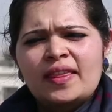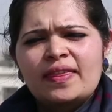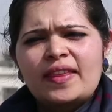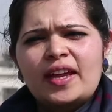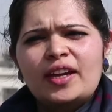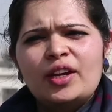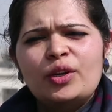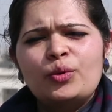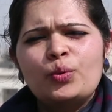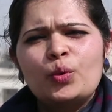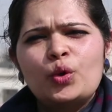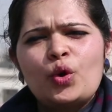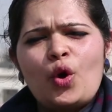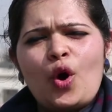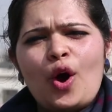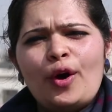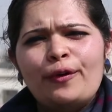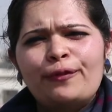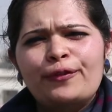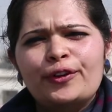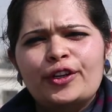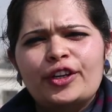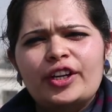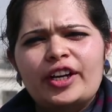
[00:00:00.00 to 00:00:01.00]
that it would
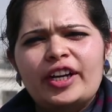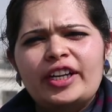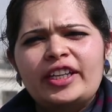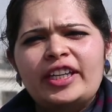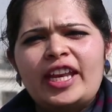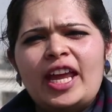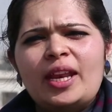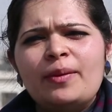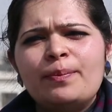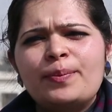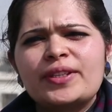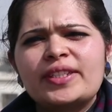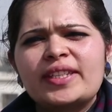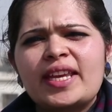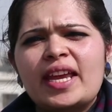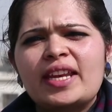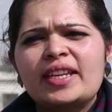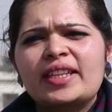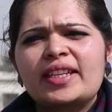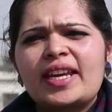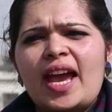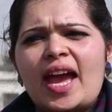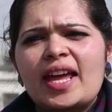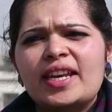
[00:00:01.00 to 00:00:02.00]
offer a
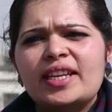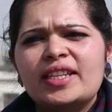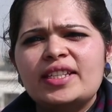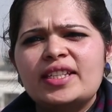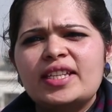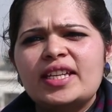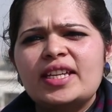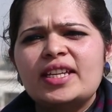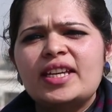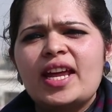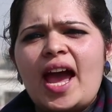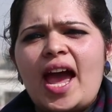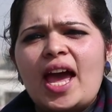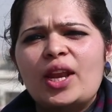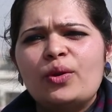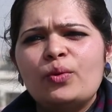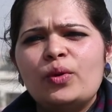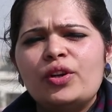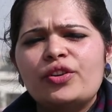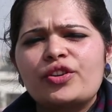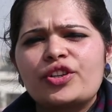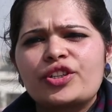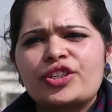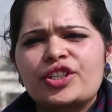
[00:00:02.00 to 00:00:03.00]
10% guaranteed
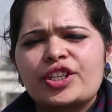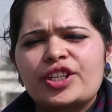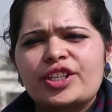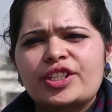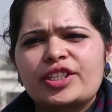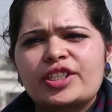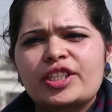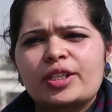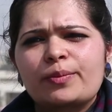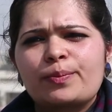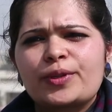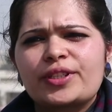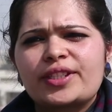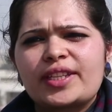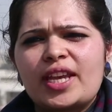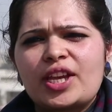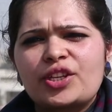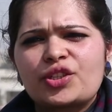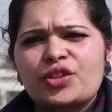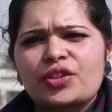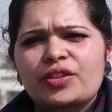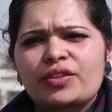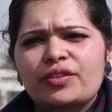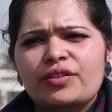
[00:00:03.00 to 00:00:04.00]
annual return till
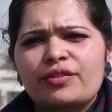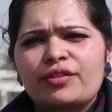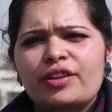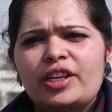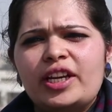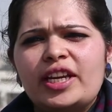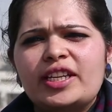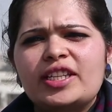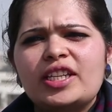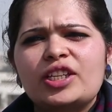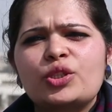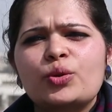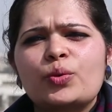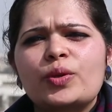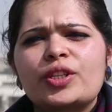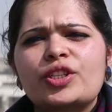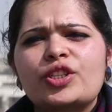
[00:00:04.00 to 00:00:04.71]
possession relating to